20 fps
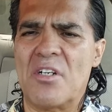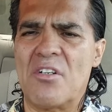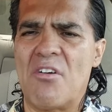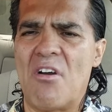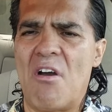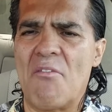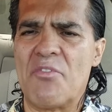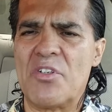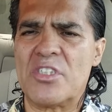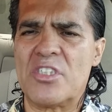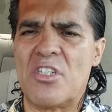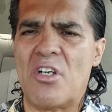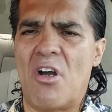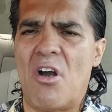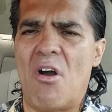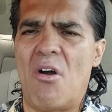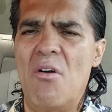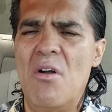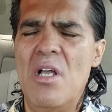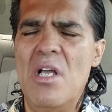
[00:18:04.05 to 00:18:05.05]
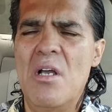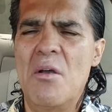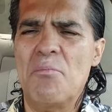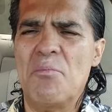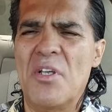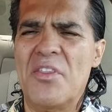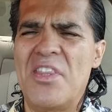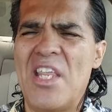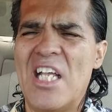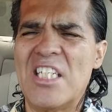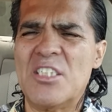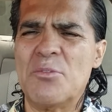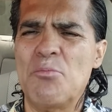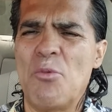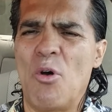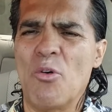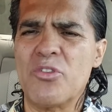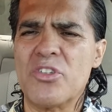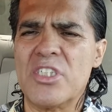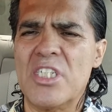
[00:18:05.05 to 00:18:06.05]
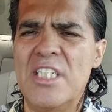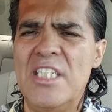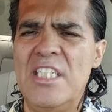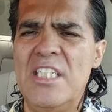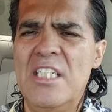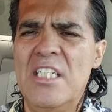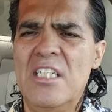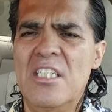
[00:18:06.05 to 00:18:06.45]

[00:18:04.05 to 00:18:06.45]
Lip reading: conference call, but that's mostly